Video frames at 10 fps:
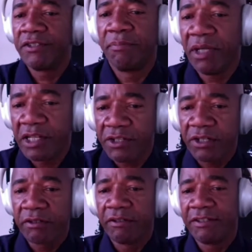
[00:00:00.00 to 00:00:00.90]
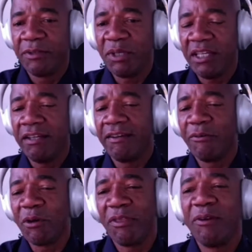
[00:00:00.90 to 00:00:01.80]
a pleasure to be
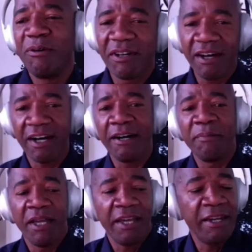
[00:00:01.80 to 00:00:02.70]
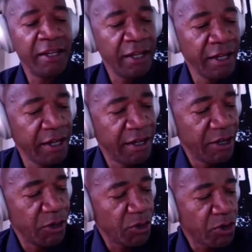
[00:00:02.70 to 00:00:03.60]
with you, and
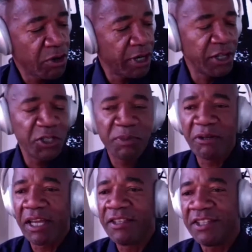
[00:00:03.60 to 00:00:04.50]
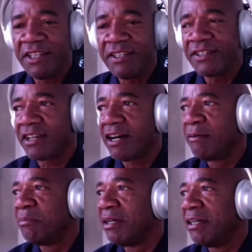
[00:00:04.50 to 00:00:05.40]
your experiences
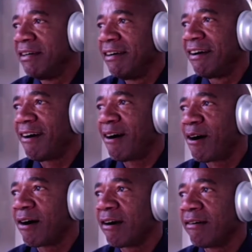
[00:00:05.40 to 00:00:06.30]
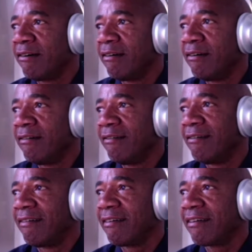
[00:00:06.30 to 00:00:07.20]
are
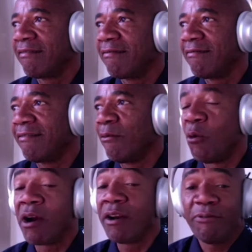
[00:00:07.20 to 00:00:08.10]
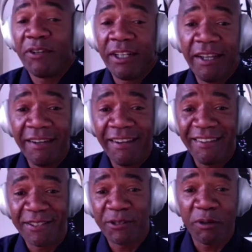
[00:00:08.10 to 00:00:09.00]
wonderfully
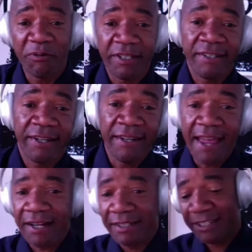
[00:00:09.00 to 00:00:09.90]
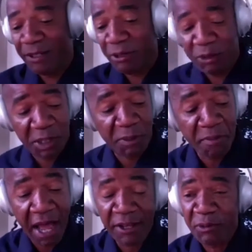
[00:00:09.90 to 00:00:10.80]
sort of connected to some of
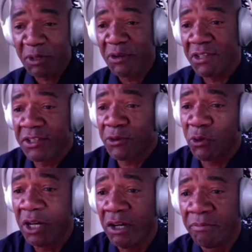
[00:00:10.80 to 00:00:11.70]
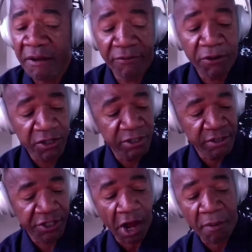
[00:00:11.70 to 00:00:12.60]
my experiences as well. My
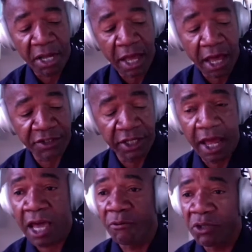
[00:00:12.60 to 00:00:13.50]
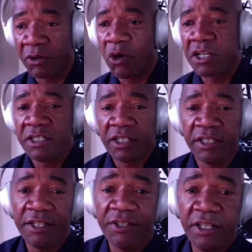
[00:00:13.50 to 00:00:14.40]
first job I actually had was in
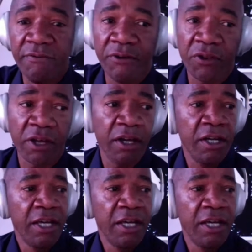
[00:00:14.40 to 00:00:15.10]
Washington, D.C. for the